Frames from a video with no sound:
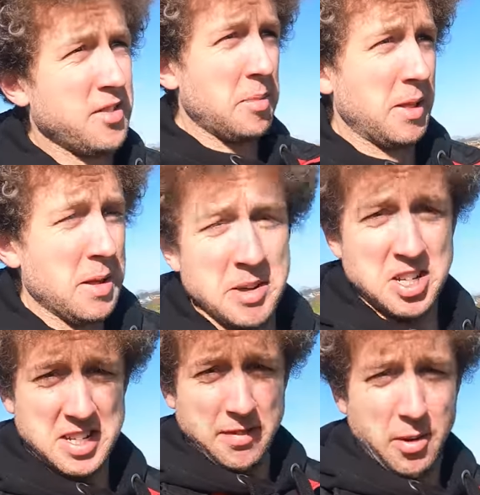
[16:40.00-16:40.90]
Fair play,
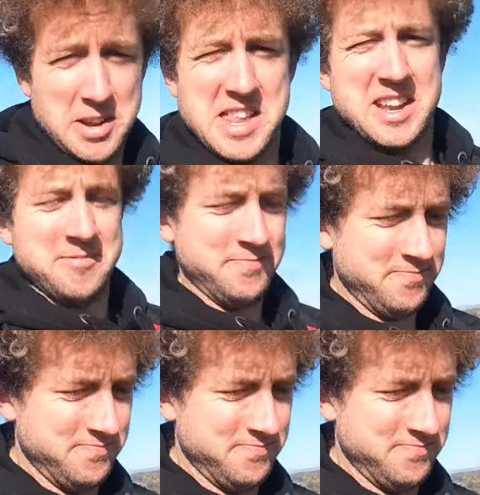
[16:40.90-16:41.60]
might just give her one then.